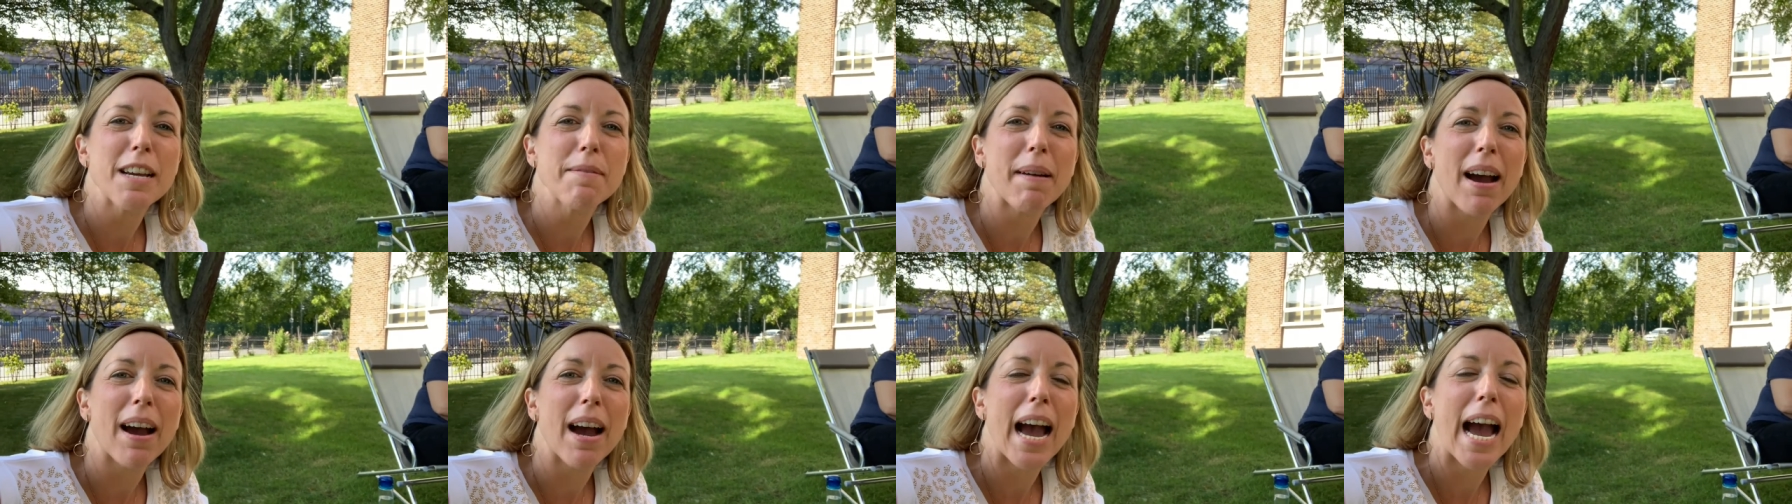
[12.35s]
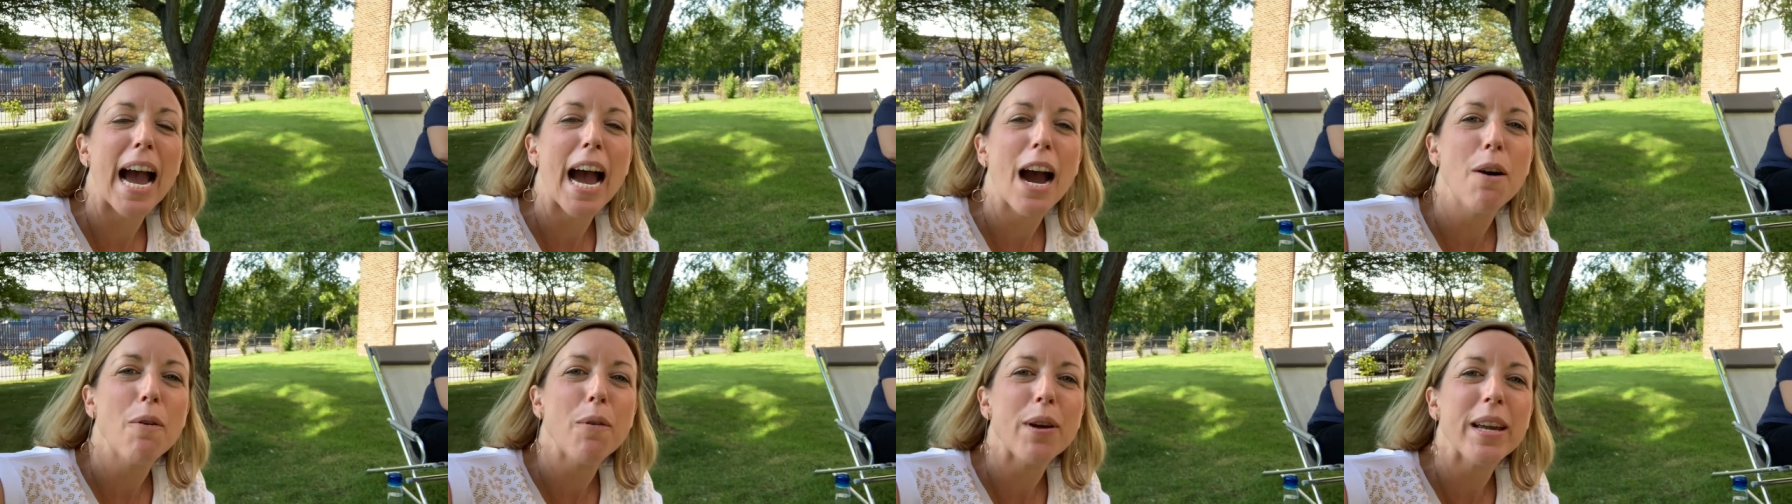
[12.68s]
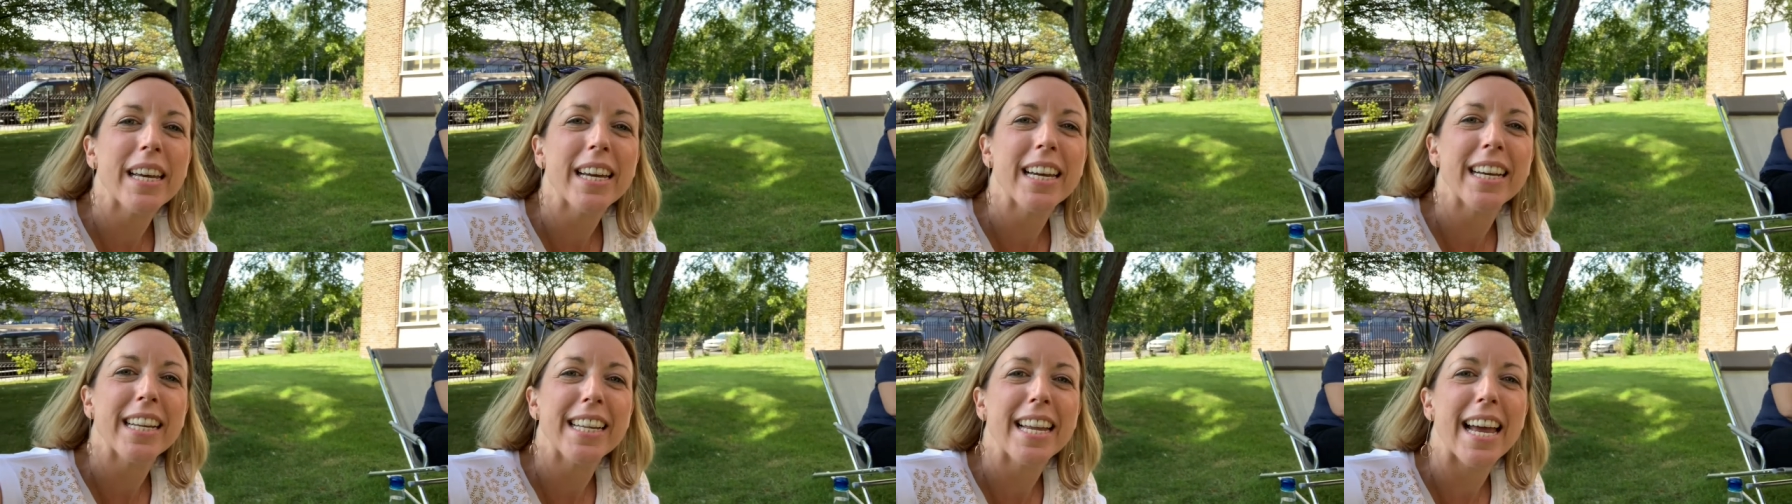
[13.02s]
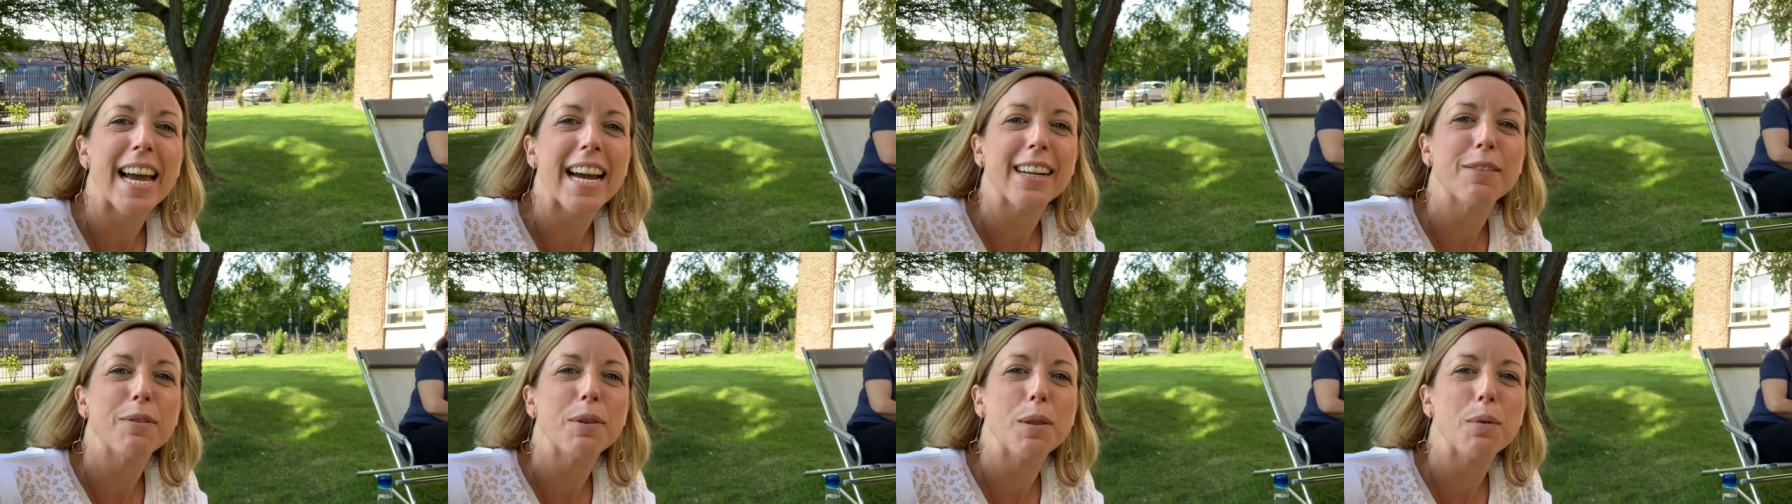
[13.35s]
about how we
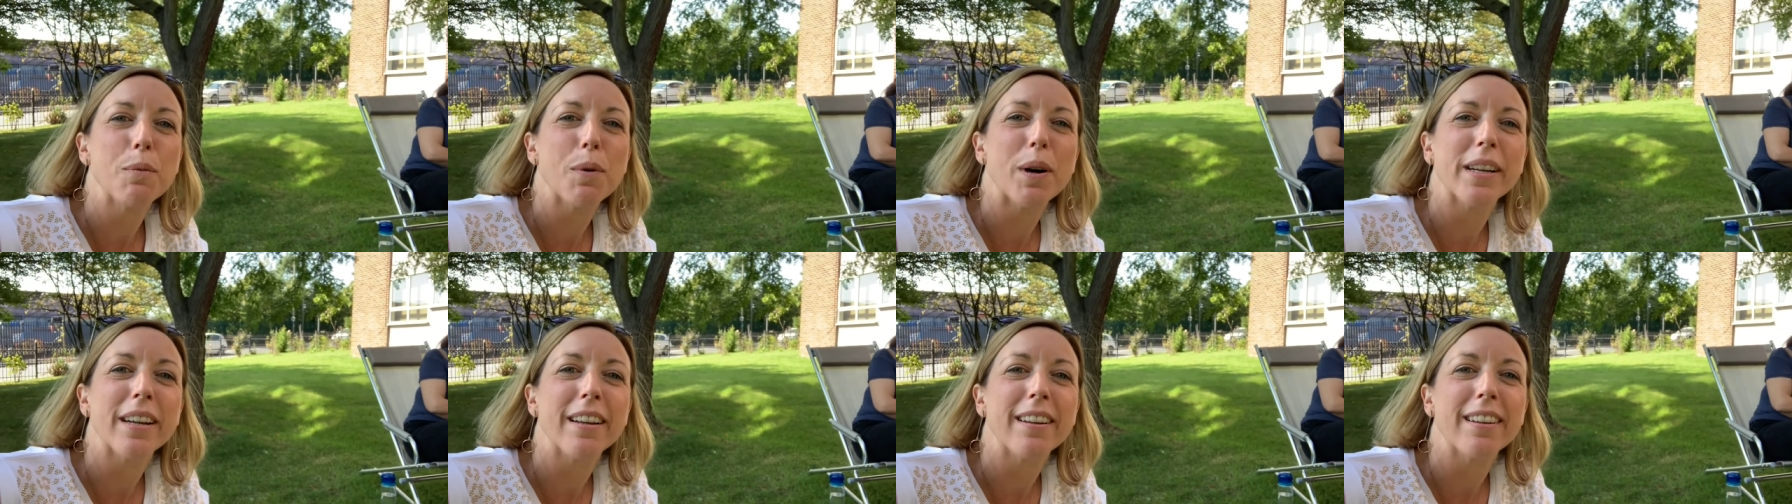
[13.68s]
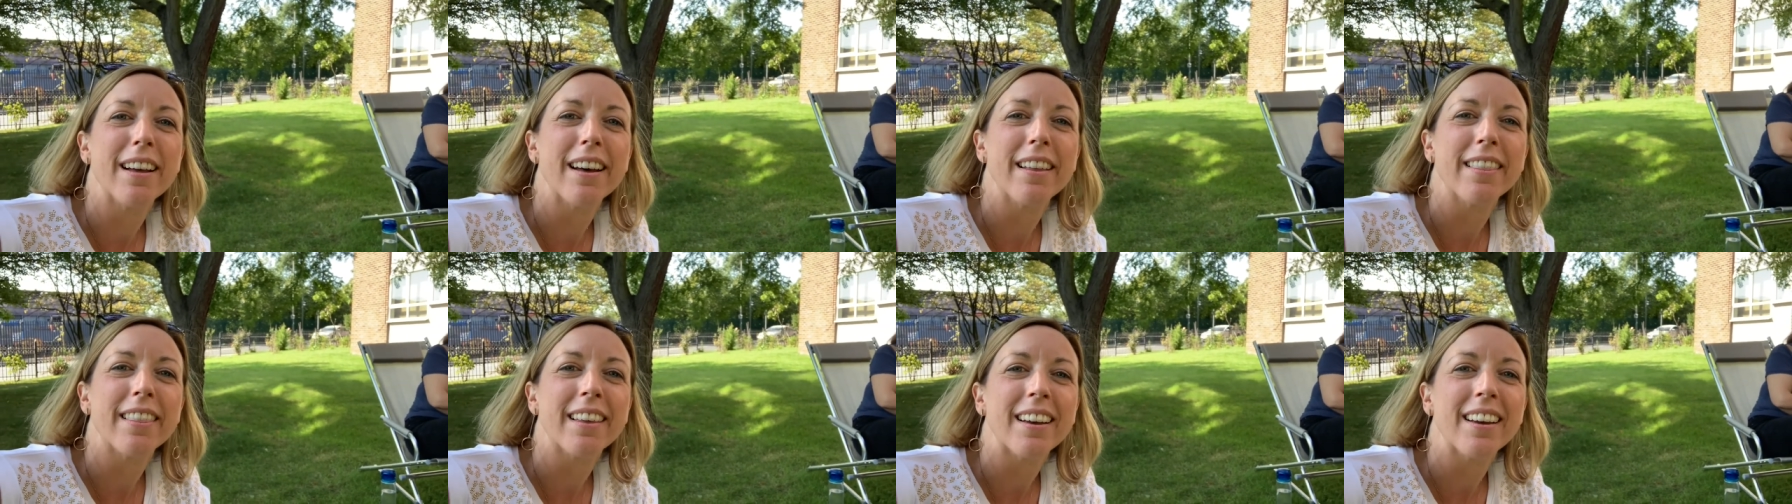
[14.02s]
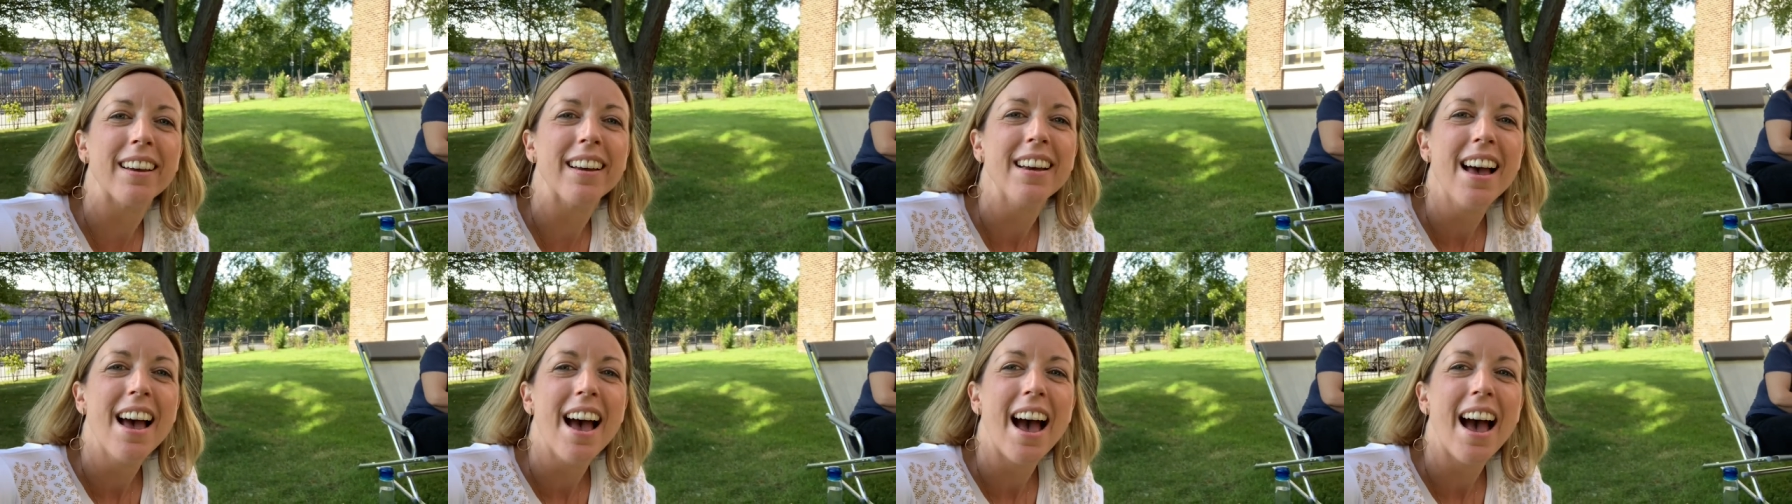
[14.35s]
connect with one another